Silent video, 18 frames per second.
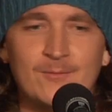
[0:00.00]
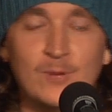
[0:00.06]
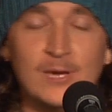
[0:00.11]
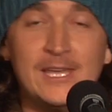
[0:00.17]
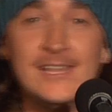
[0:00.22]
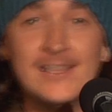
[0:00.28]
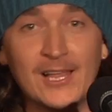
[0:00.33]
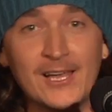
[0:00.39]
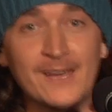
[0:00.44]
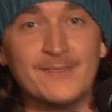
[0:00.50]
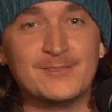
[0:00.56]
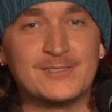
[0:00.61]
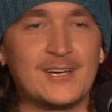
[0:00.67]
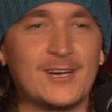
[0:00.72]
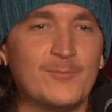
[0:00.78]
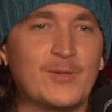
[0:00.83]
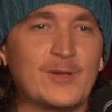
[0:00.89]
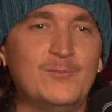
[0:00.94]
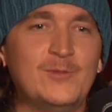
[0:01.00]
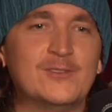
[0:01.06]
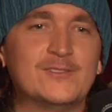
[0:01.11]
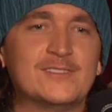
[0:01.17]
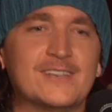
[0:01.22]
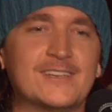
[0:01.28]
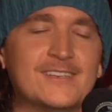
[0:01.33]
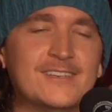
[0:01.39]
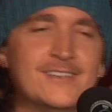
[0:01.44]
But he loves Arabic
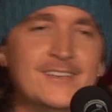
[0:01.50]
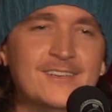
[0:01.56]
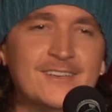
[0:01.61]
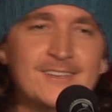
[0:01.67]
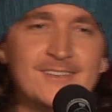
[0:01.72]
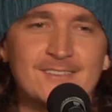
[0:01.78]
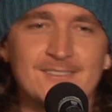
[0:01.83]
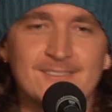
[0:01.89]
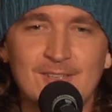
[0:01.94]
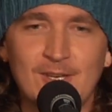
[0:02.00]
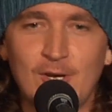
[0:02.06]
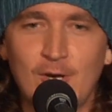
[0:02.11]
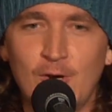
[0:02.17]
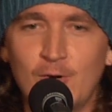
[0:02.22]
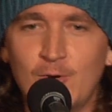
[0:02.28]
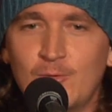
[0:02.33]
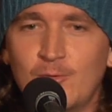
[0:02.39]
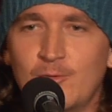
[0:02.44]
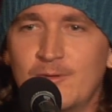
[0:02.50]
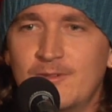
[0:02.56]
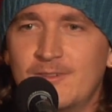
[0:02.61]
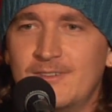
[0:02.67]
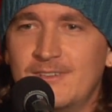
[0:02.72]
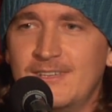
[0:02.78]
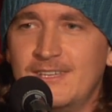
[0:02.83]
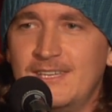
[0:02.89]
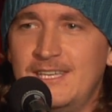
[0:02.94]
music.
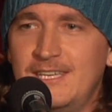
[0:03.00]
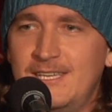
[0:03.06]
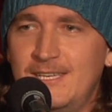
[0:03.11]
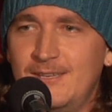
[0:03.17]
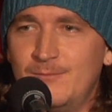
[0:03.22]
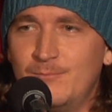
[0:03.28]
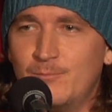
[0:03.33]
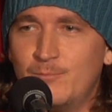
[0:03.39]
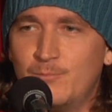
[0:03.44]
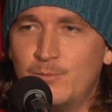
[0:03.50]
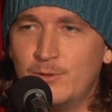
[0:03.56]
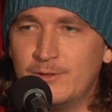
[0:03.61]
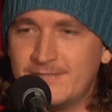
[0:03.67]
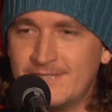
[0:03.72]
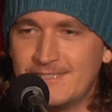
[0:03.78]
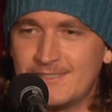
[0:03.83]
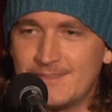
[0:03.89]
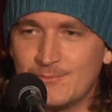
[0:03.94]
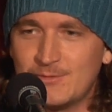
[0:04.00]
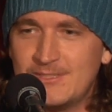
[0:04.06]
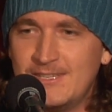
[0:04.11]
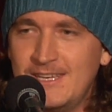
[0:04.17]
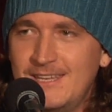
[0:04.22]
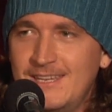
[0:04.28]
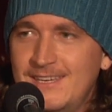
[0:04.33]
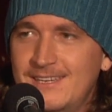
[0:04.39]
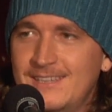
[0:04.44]
So he puts in some
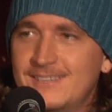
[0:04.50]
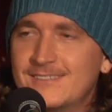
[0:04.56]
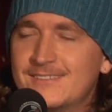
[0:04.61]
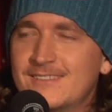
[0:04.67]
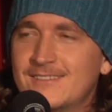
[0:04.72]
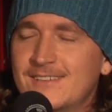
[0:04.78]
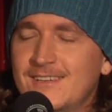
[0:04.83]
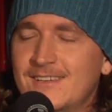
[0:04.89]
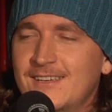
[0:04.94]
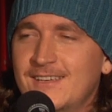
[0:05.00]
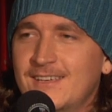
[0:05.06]
CDs